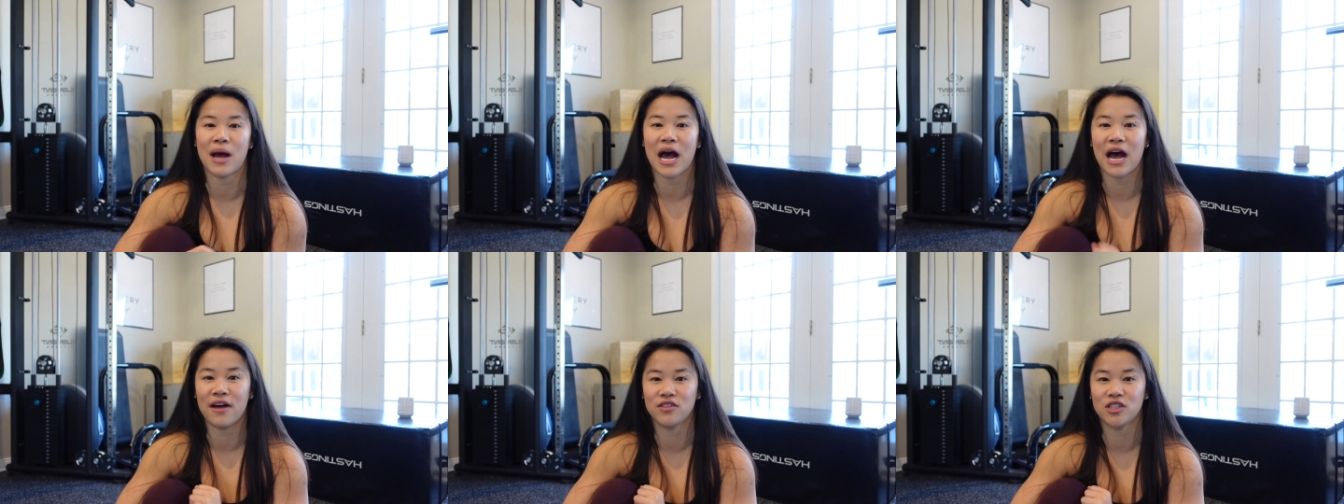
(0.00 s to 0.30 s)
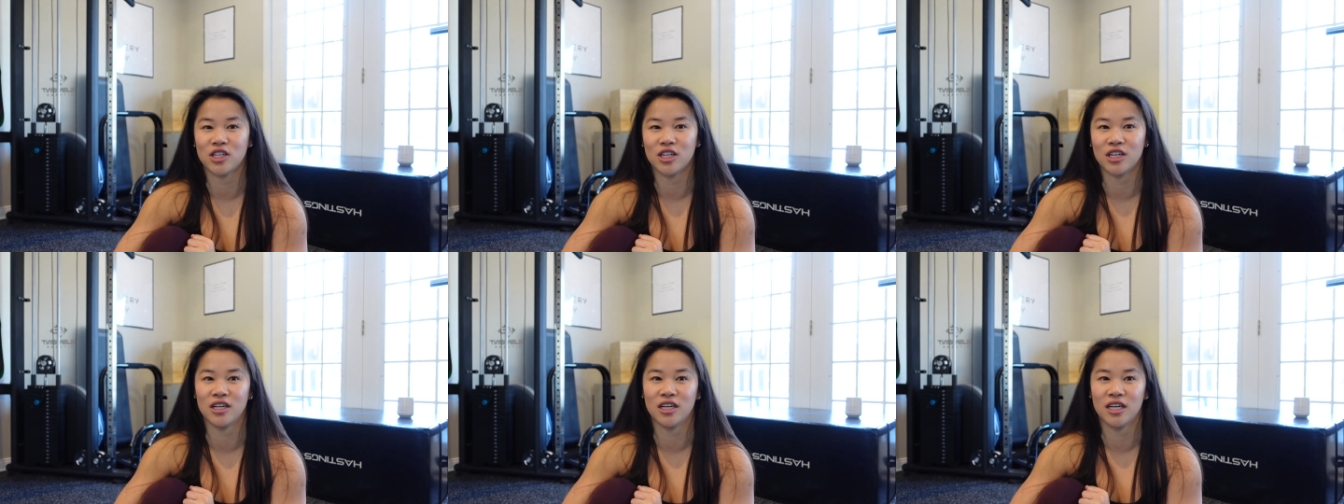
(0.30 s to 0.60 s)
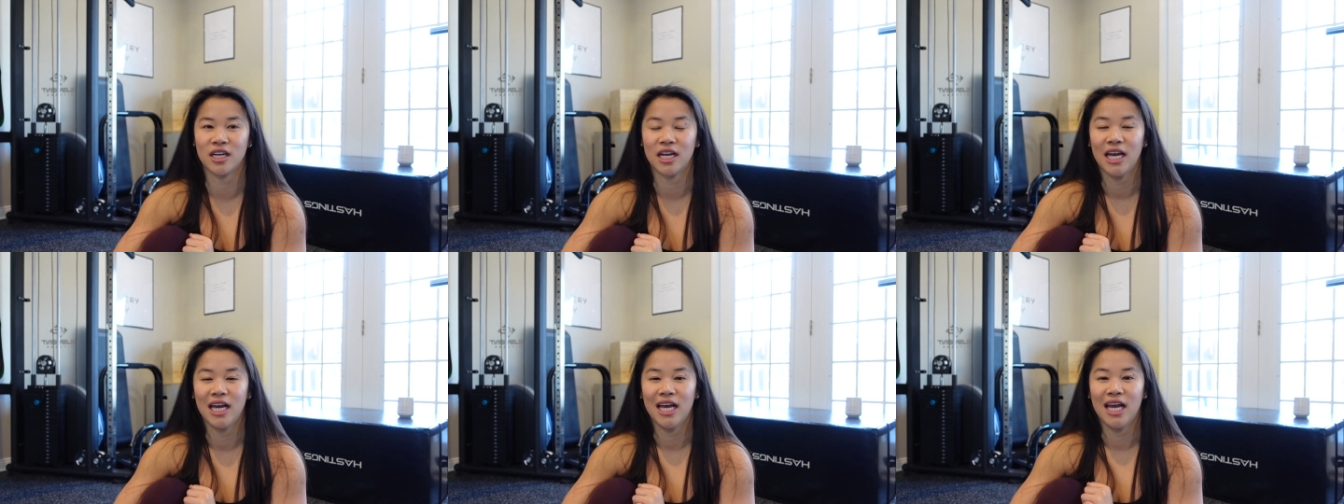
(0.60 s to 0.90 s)
half turn,
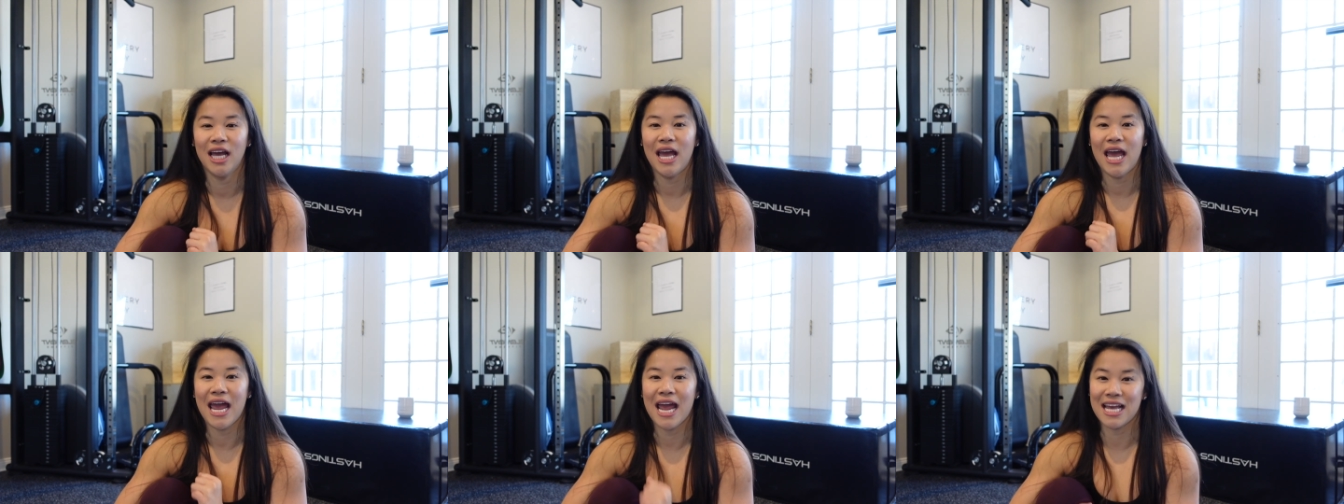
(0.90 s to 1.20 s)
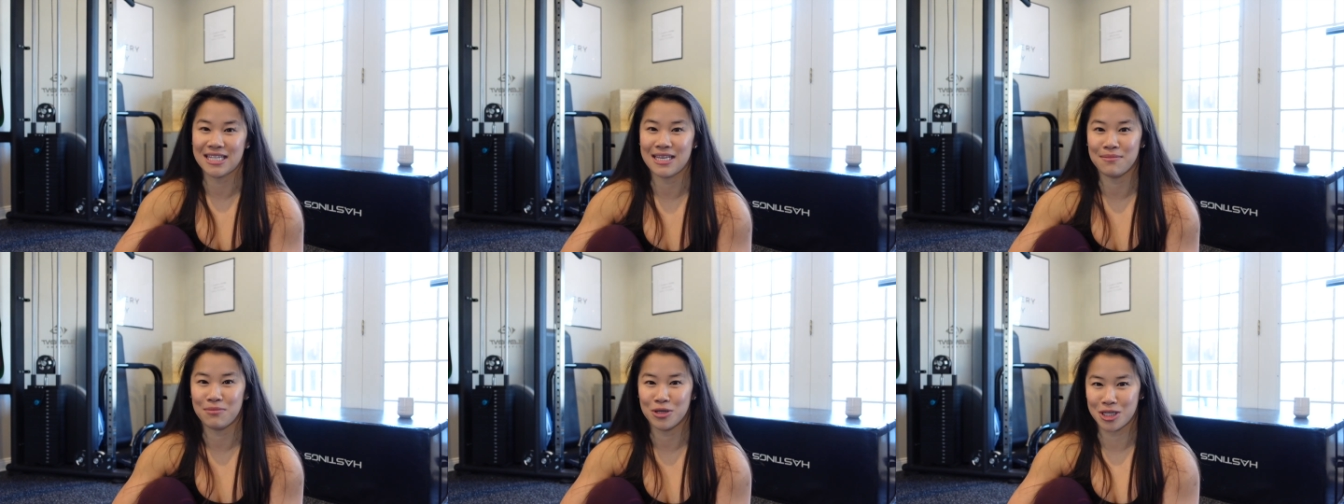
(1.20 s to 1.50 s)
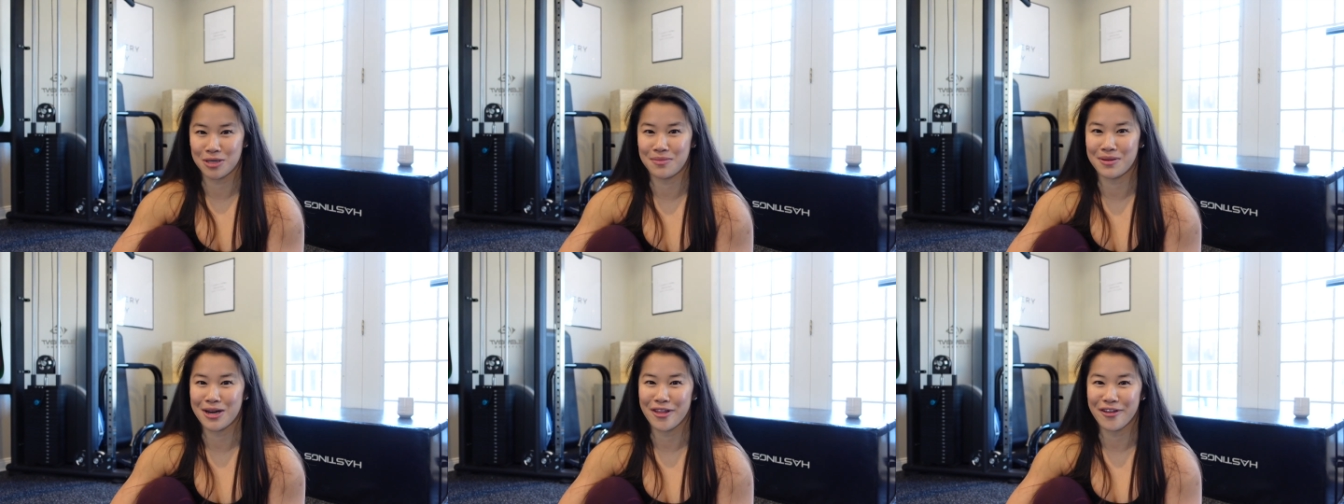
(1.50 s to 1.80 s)
handstand
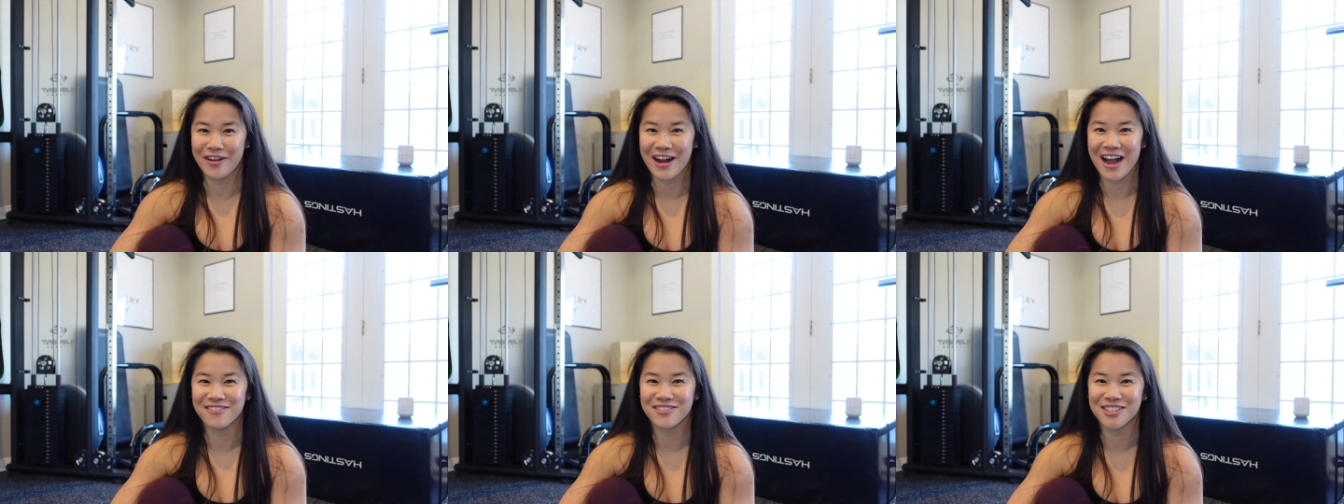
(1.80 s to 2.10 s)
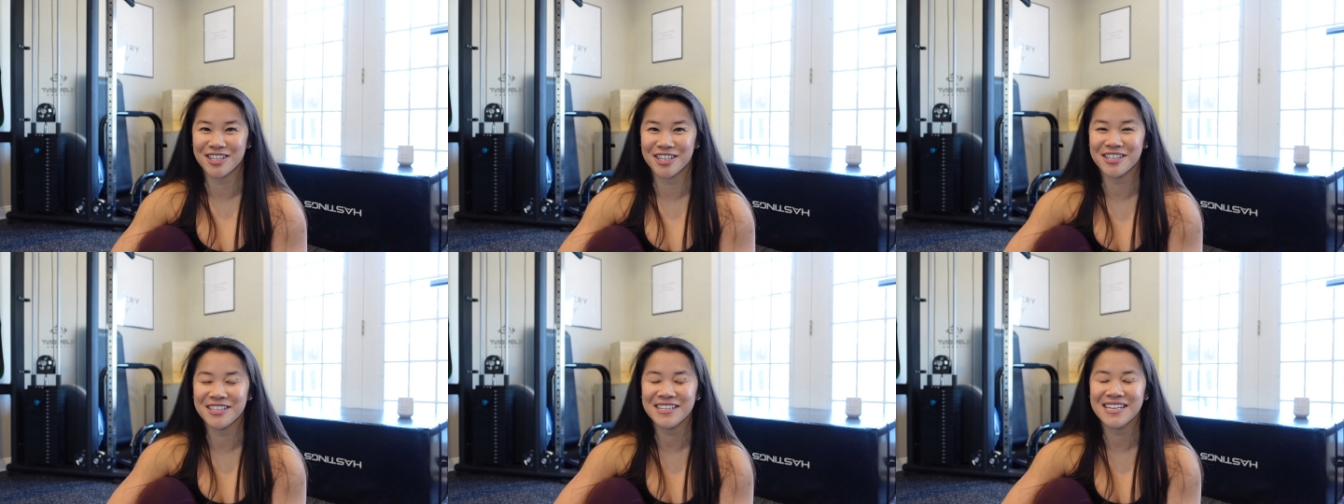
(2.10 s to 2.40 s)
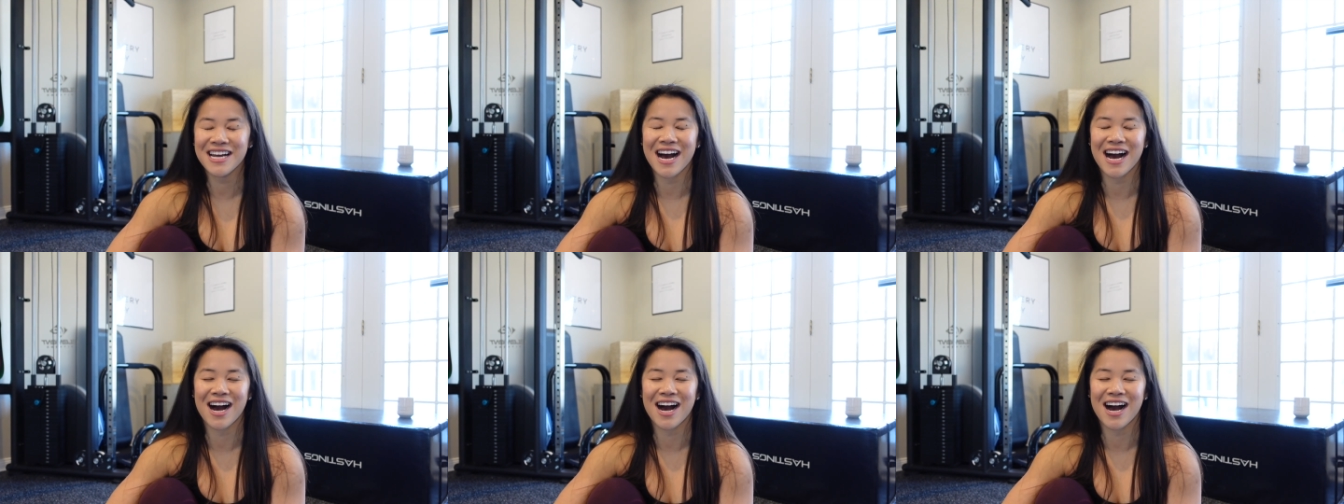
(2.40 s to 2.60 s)
push-up, another half turn.